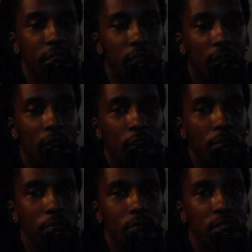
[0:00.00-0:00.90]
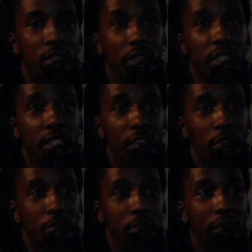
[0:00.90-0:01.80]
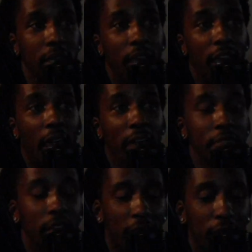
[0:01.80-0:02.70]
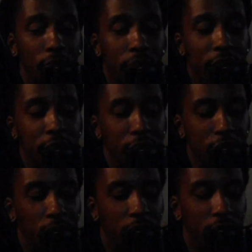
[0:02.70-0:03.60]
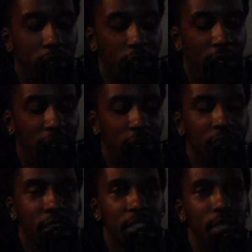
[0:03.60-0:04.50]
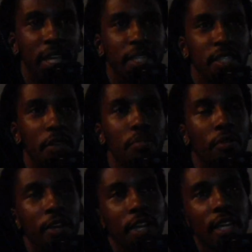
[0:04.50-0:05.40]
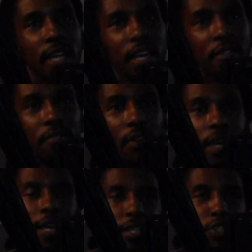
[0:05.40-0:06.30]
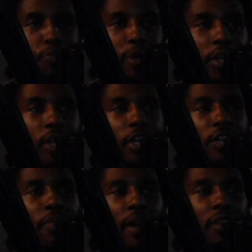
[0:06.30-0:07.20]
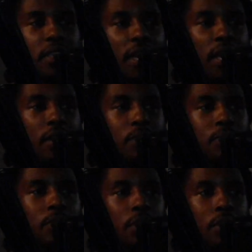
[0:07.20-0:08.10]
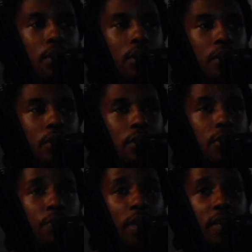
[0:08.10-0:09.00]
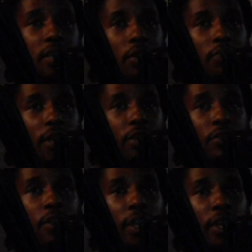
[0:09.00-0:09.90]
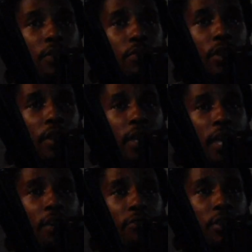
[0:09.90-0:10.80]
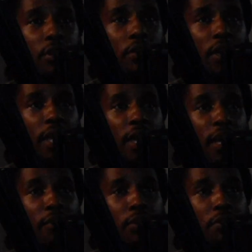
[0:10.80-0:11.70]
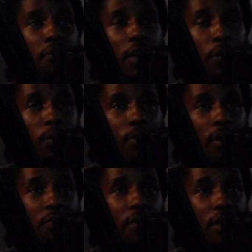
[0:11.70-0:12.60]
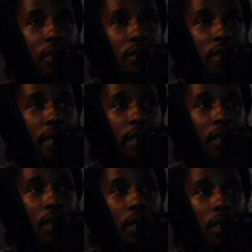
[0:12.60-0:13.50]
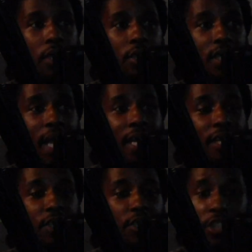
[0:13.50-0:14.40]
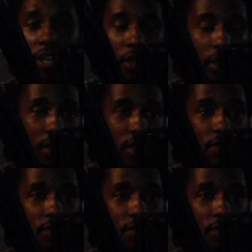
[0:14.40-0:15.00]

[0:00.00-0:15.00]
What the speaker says: time to themselves. Like, I feel like everybody should spend, at least in some point in their life, spend a good amount of time to themselves, like doing their own thing. Like, not really going out, not really fucking with motherfuckers, like just kind of just chilling, just